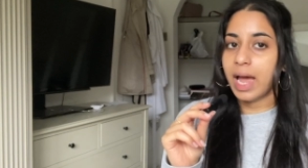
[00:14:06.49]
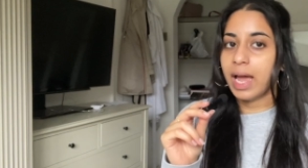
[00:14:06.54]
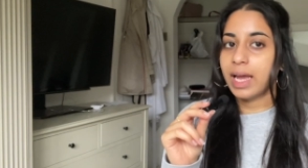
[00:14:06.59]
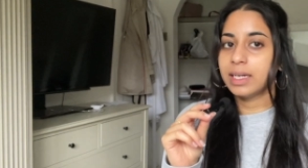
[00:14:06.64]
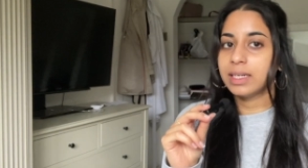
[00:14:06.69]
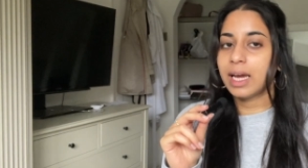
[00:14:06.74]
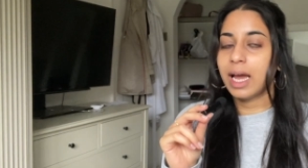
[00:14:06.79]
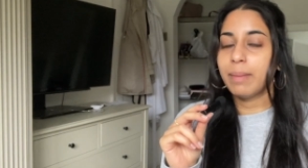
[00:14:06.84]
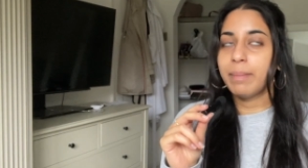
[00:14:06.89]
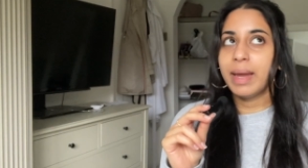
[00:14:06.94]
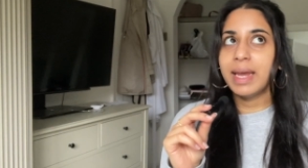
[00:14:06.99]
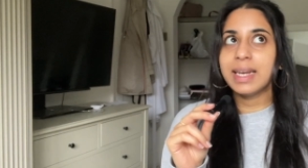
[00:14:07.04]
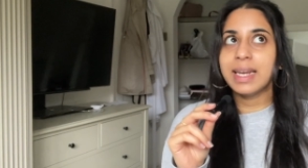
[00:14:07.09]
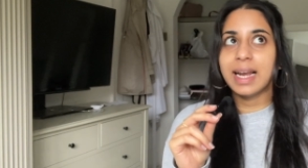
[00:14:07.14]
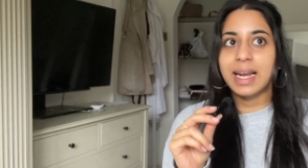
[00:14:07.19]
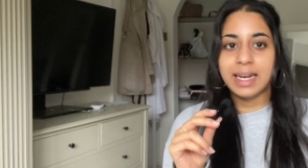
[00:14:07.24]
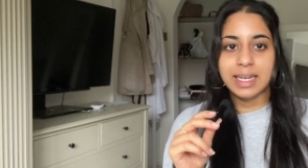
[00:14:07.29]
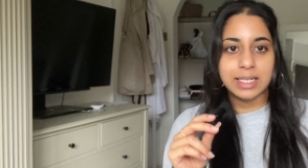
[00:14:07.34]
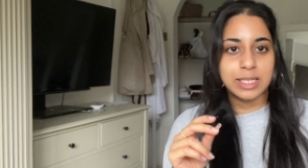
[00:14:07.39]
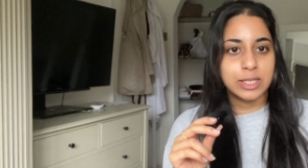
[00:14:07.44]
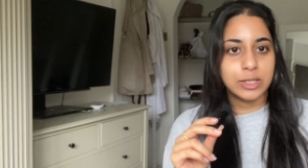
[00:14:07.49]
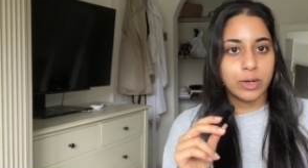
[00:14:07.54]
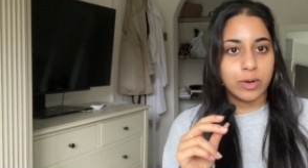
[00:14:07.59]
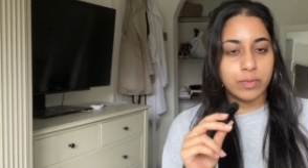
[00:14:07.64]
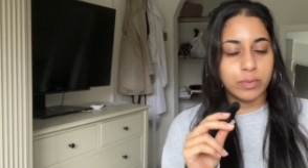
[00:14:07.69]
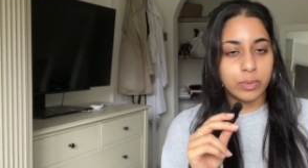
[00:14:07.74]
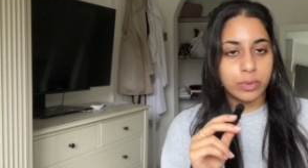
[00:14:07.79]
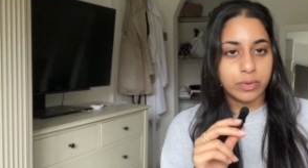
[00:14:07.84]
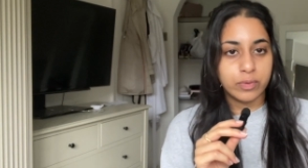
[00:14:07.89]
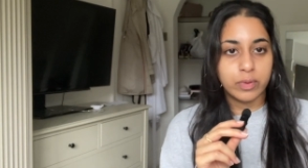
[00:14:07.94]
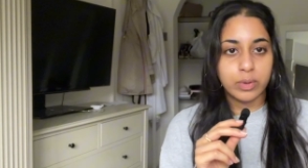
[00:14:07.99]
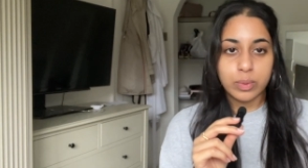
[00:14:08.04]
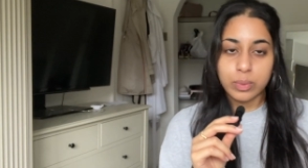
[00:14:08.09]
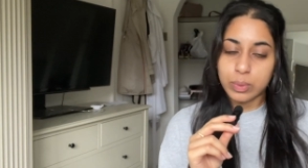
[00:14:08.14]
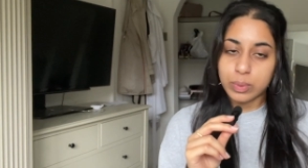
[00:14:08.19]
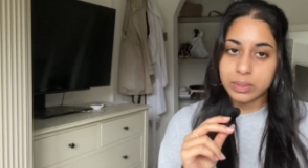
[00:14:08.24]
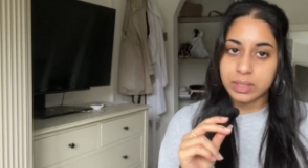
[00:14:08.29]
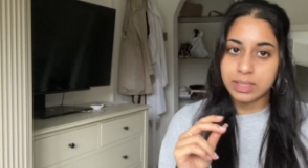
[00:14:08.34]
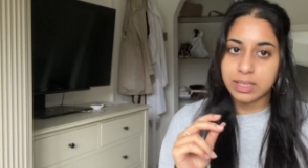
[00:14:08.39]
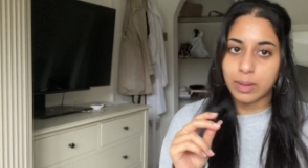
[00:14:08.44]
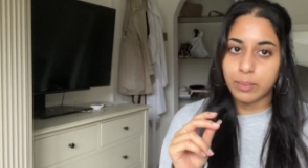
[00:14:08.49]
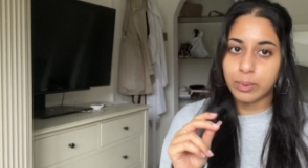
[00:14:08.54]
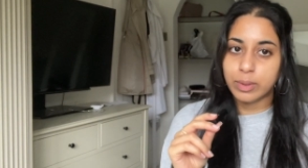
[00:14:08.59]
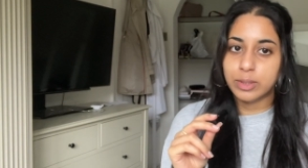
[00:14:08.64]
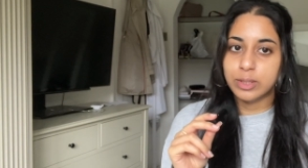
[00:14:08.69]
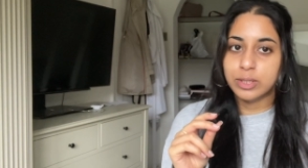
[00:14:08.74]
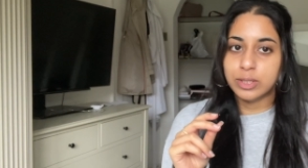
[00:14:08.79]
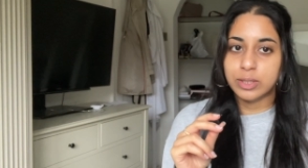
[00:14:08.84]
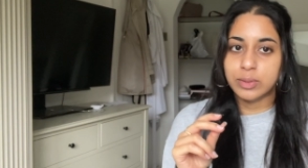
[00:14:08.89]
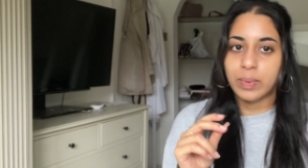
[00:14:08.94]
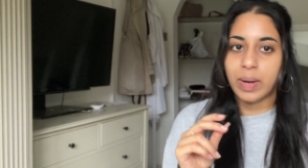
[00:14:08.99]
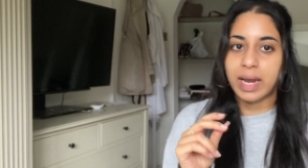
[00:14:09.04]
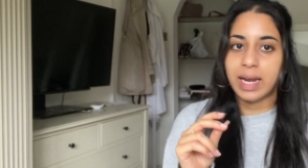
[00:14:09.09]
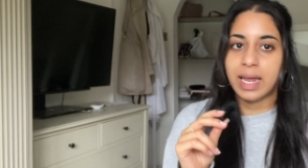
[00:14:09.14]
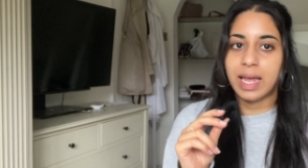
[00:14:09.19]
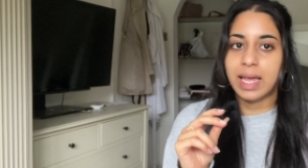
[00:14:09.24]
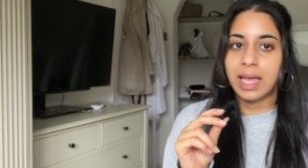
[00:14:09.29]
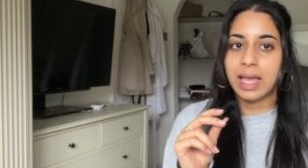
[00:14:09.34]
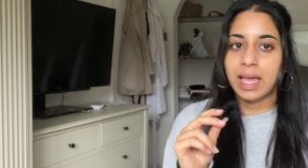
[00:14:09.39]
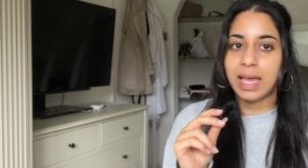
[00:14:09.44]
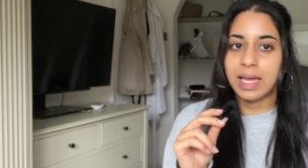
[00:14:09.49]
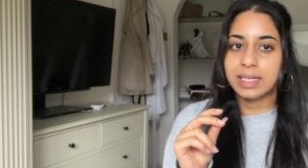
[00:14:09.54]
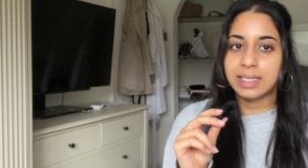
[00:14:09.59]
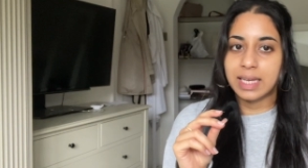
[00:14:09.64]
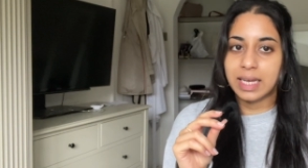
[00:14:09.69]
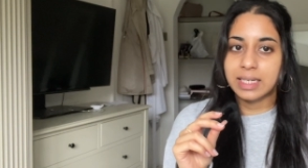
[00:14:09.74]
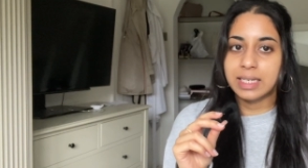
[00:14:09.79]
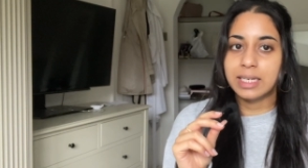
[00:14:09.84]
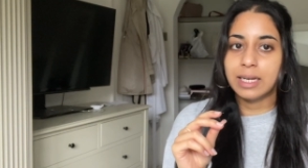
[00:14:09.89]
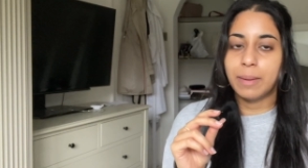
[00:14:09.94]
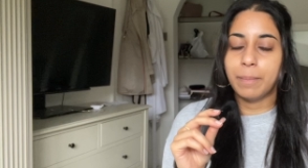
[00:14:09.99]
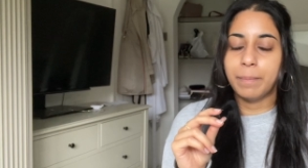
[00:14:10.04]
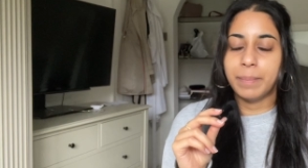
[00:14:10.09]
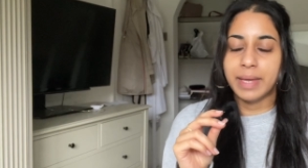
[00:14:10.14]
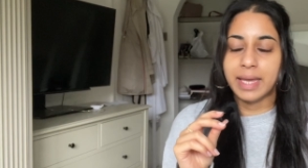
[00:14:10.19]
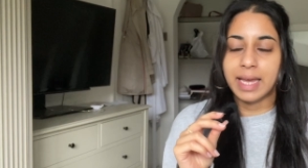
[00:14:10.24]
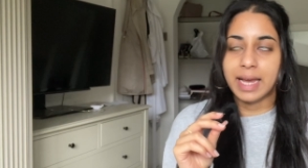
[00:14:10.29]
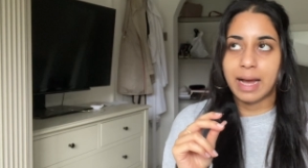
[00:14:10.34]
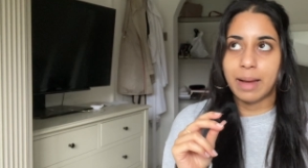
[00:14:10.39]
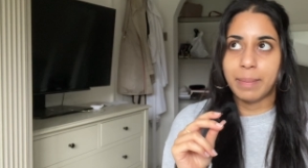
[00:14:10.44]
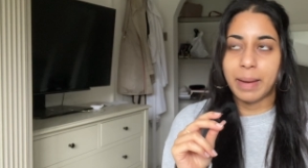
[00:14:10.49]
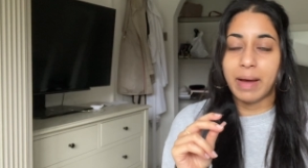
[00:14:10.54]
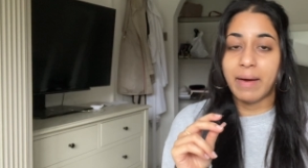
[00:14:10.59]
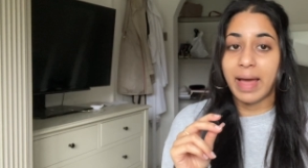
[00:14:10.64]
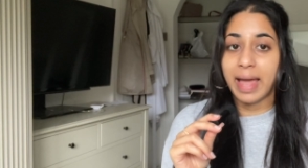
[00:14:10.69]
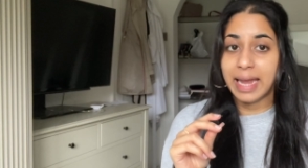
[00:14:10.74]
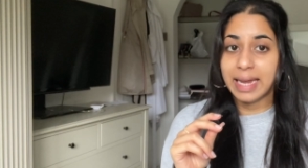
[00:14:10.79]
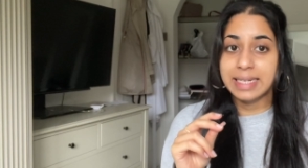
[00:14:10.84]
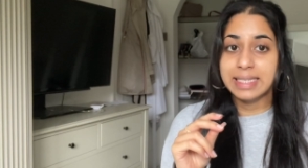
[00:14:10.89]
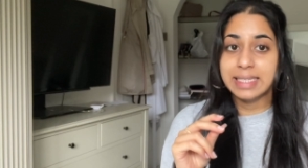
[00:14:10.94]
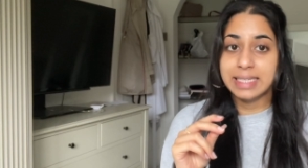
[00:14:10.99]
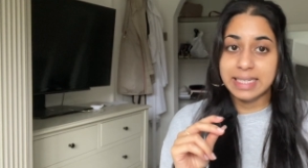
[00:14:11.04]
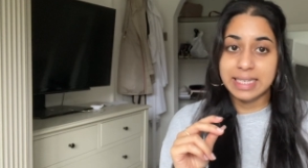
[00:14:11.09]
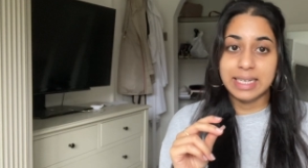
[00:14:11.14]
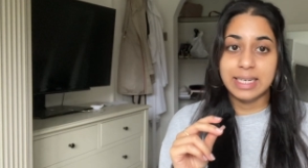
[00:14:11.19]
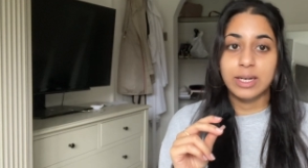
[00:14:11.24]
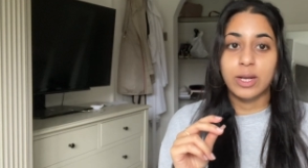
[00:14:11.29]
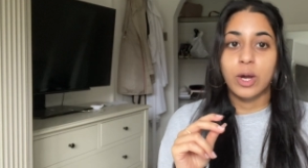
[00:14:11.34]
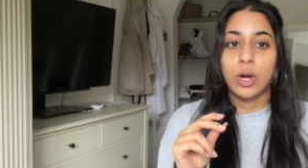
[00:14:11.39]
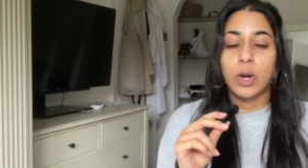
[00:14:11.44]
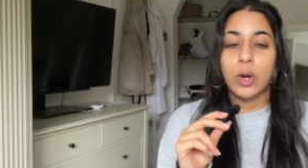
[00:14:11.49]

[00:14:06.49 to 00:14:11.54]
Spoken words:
and I made a list of all of the courses I want to do, and it has ended up being about 18